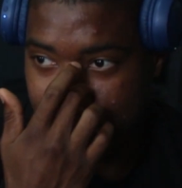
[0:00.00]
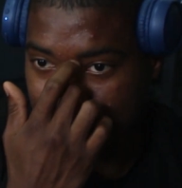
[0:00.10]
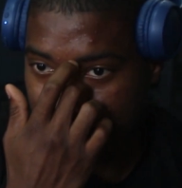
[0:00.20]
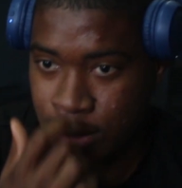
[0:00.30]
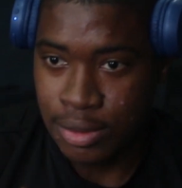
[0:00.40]

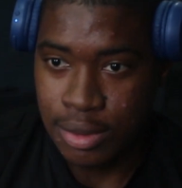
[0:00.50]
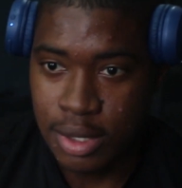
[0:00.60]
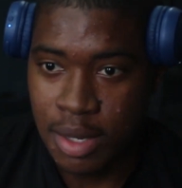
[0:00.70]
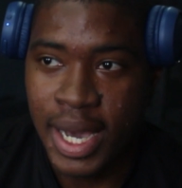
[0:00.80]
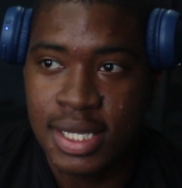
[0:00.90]
Now
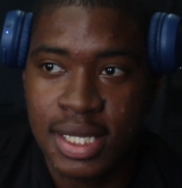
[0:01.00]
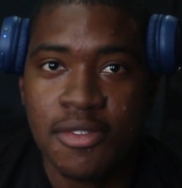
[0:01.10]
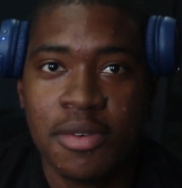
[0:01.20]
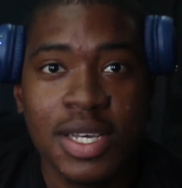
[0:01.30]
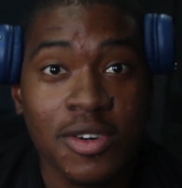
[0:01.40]
the
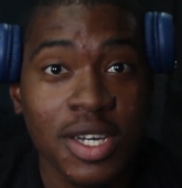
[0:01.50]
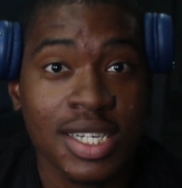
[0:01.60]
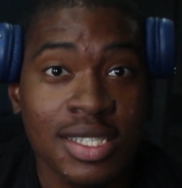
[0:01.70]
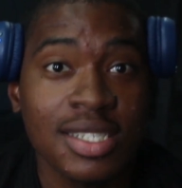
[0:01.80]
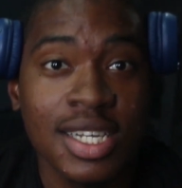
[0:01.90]
mindset for me going
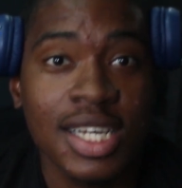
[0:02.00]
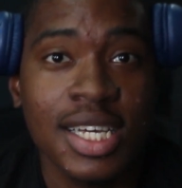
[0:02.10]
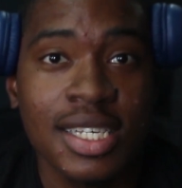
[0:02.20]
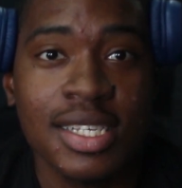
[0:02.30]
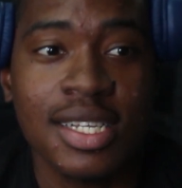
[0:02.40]
into
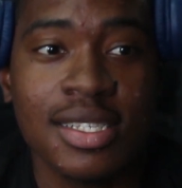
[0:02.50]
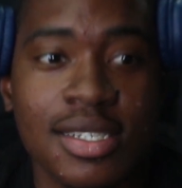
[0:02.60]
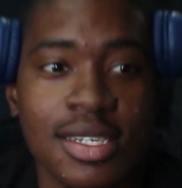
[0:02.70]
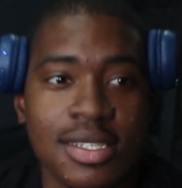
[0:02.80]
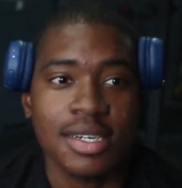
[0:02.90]
today is that
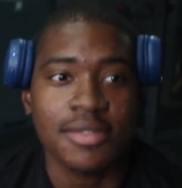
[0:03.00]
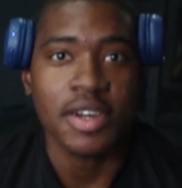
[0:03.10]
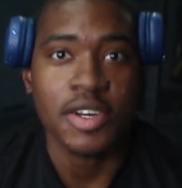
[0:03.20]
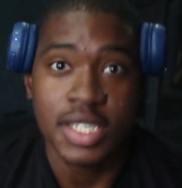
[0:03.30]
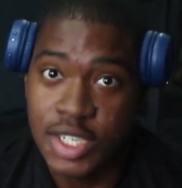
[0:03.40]
it's a
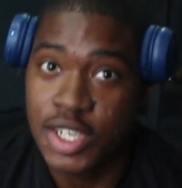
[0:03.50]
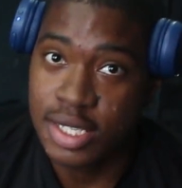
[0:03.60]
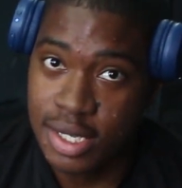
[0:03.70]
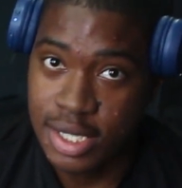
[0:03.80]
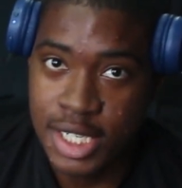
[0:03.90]
very serious
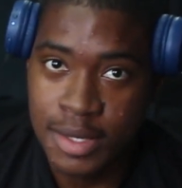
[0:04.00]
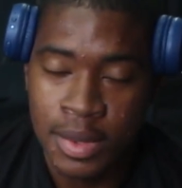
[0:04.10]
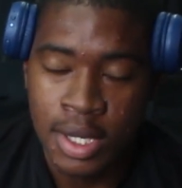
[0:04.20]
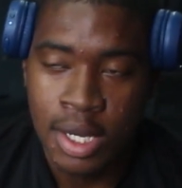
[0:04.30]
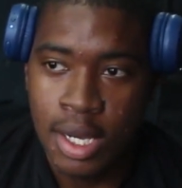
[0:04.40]
session.
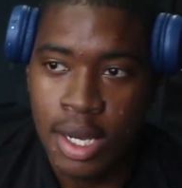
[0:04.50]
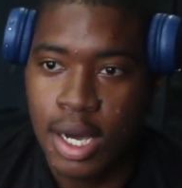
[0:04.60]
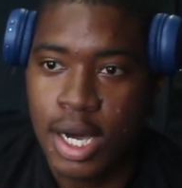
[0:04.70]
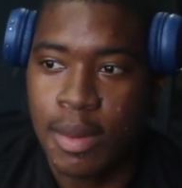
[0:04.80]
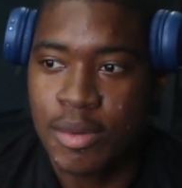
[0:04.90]

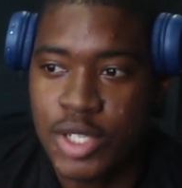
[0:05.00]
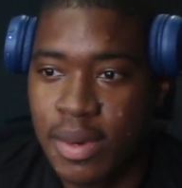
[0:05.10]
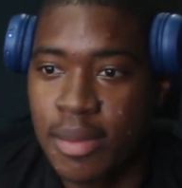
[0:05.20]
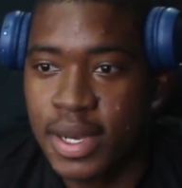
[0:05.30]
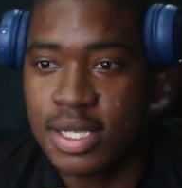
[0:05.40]
I'm
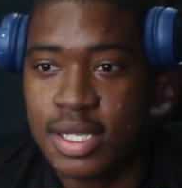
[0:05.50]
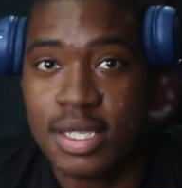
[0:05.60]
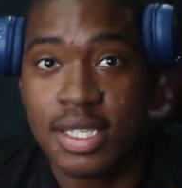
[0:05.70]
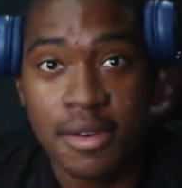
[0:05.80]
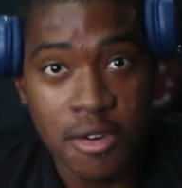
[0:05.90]
trying my best to
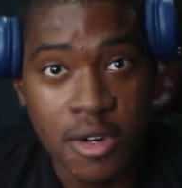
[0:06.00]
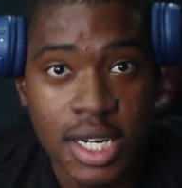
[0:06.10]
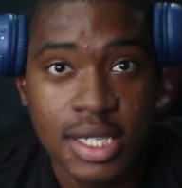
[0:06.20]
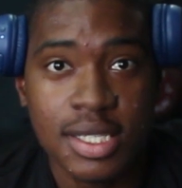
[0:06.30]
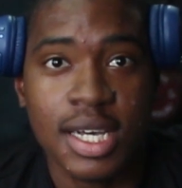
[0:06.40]
stay
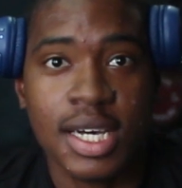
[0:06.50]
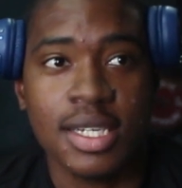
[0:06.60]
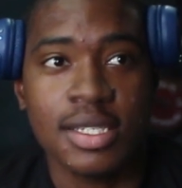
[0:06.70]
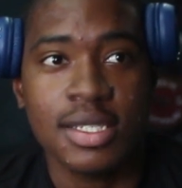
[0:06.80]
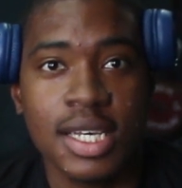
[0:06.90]
focused and
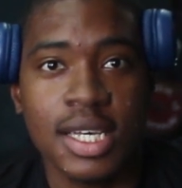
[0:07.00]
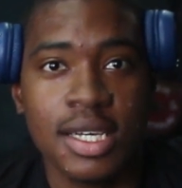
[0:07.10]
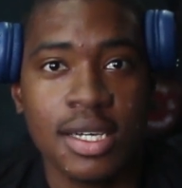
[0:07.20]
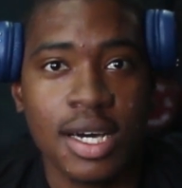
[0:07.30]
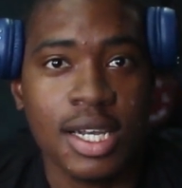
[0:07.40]
stay
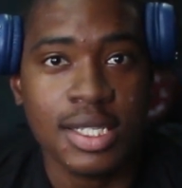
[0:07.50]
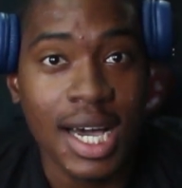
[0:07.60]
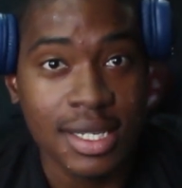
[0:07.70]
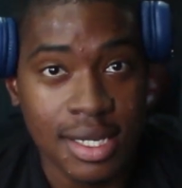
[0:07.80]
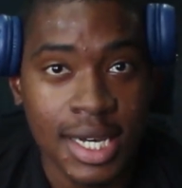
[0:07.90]
on the
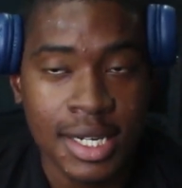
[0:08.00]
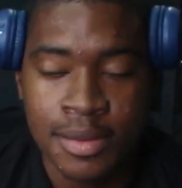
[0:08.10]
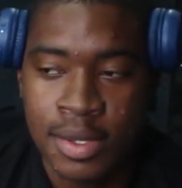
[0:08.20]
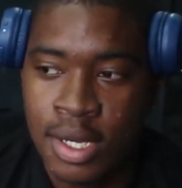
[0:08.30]
task at hand.